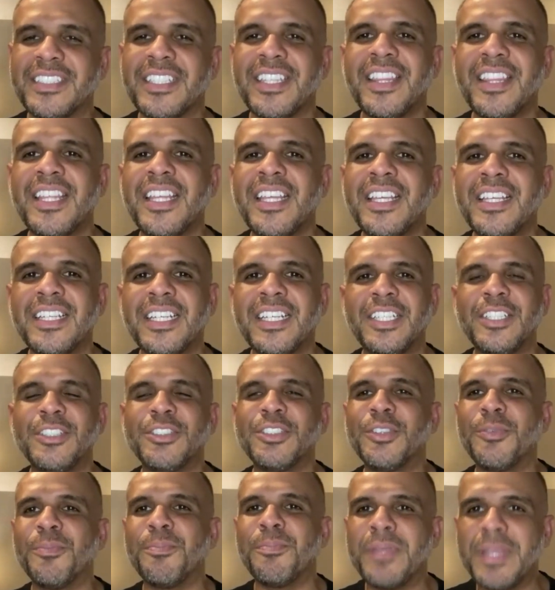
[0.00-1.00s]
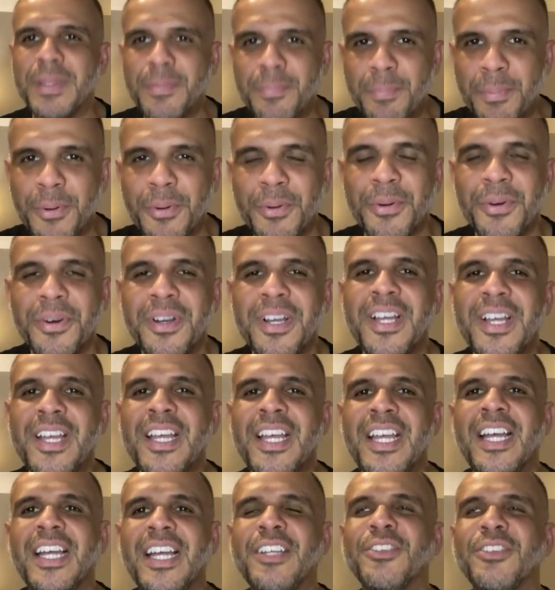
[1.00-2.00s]
I think uh, you know people.
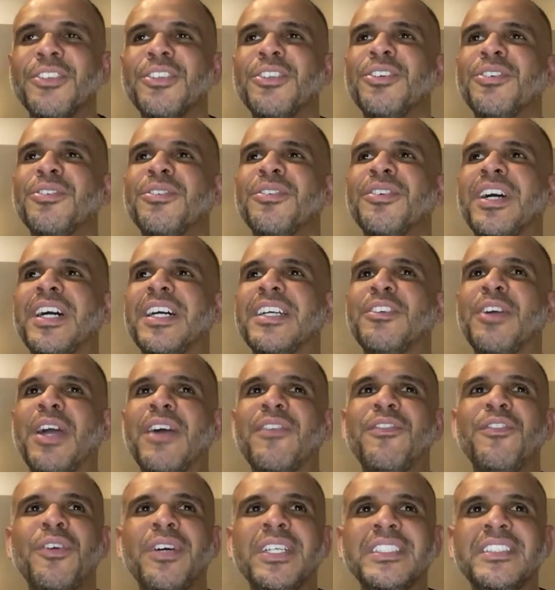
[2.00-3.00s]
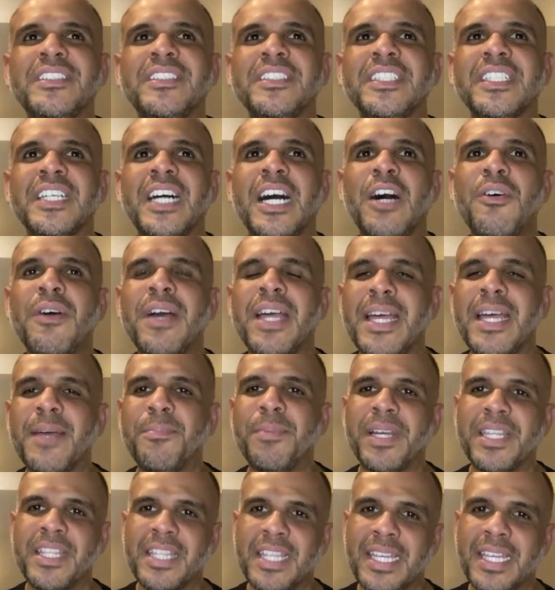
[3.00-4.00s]
You know, I have no idea how
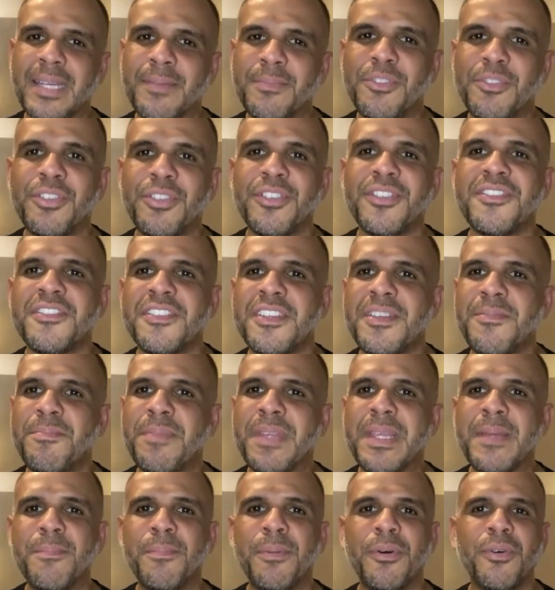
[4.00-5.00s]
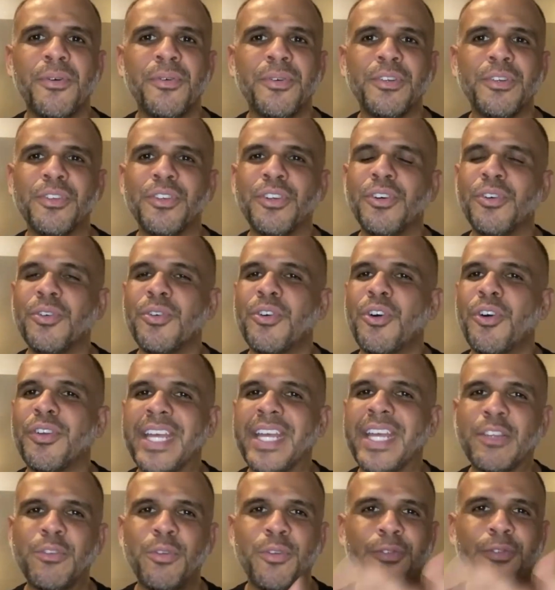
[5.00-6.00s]
happy I am to see people, you know,
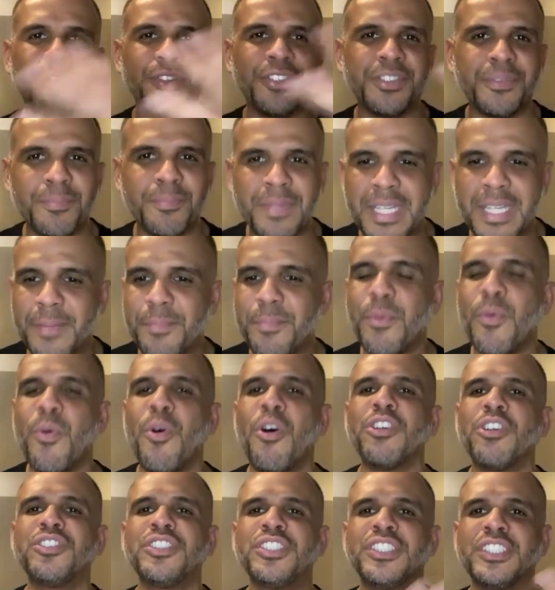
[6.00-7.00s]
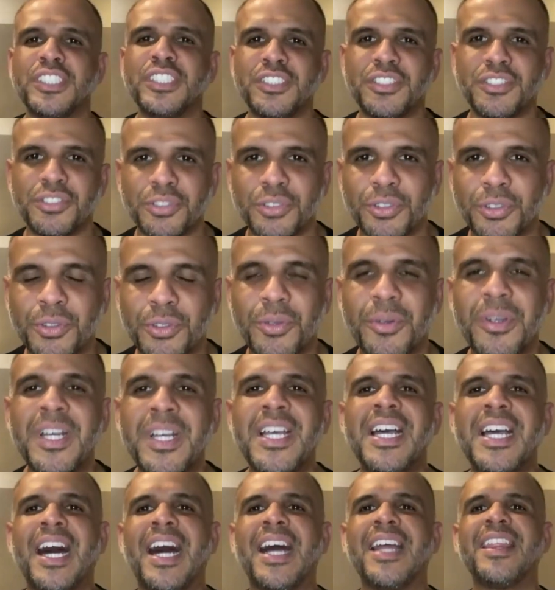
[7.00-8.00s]
connect with other people, watching the show.
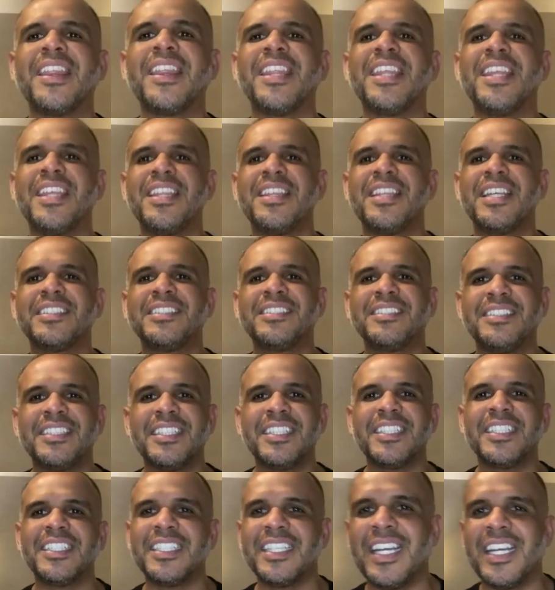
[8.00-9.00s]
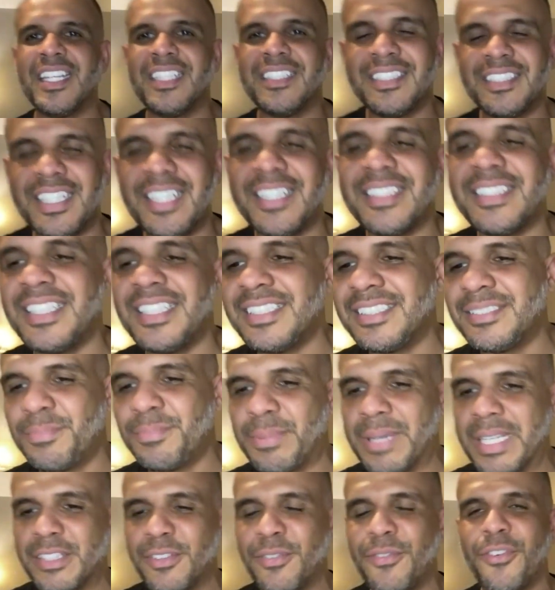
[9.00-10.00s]
I think that's the this
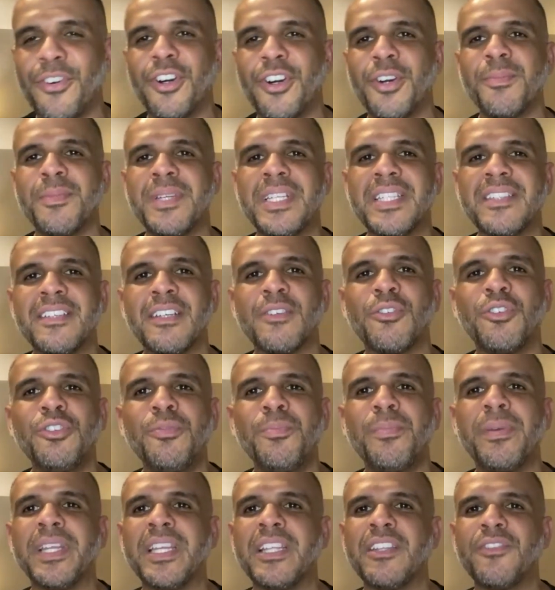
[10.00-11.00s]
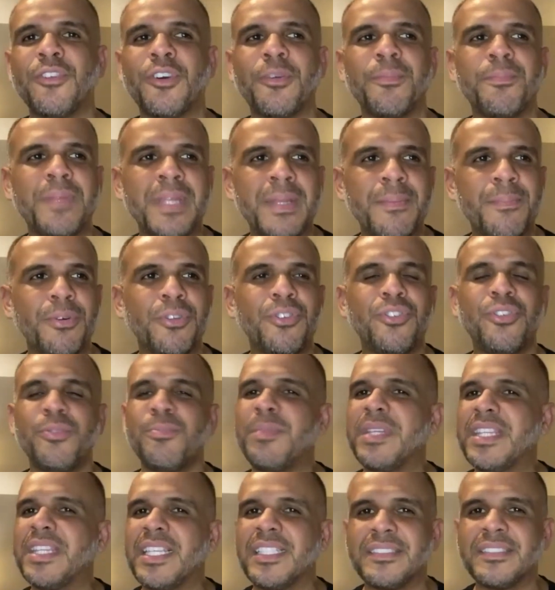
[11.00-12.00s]
platform. It's a good place for people to
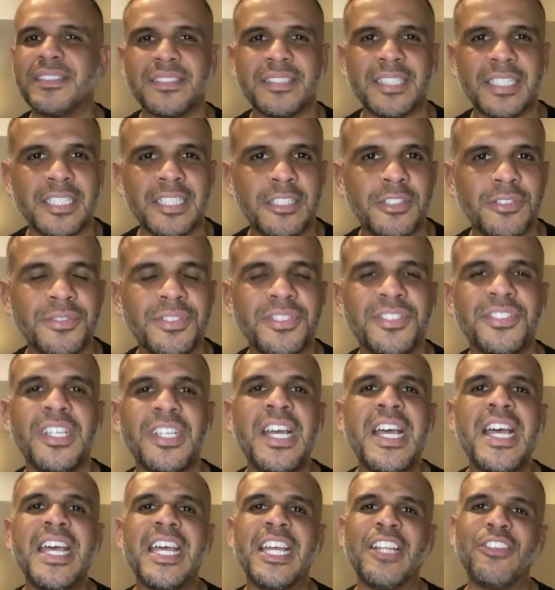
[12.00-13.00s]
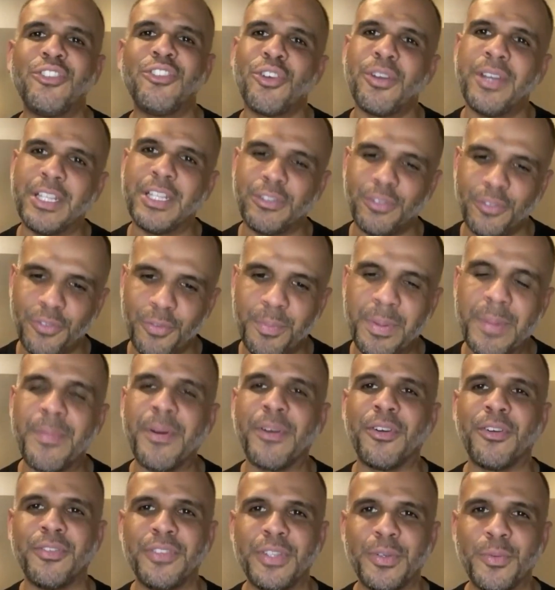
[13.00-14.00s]
be themselves and to connect with
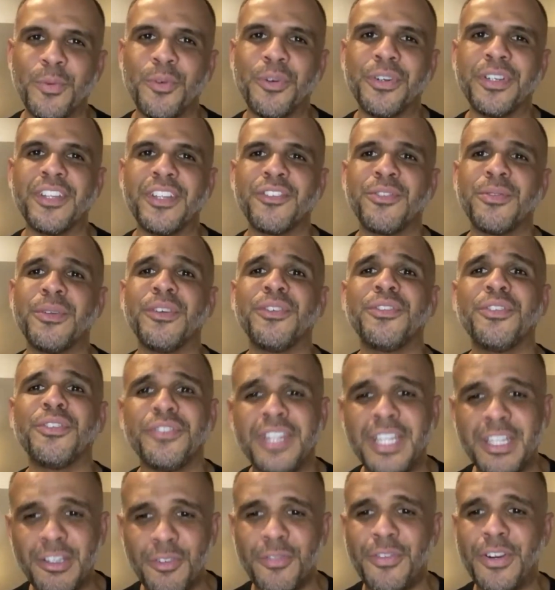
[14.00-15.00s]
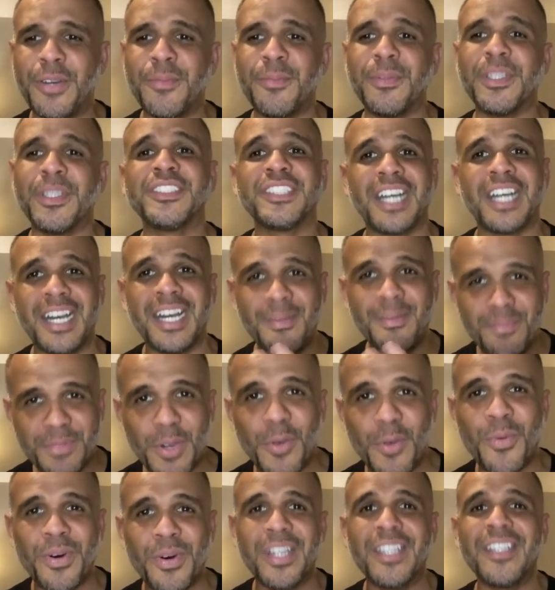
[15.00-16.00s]
people around the world as well. So thank you very much. I'm
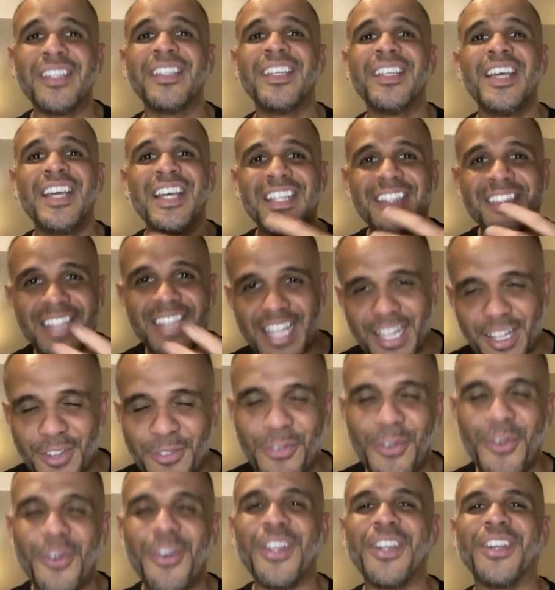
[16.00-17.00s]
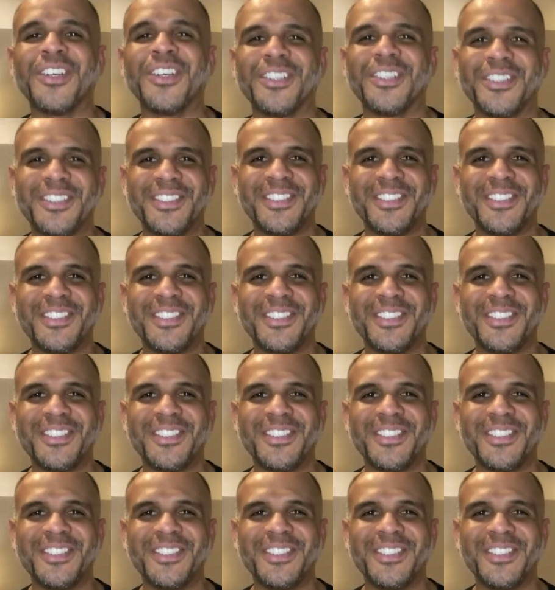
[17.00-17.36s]
the one thankful here.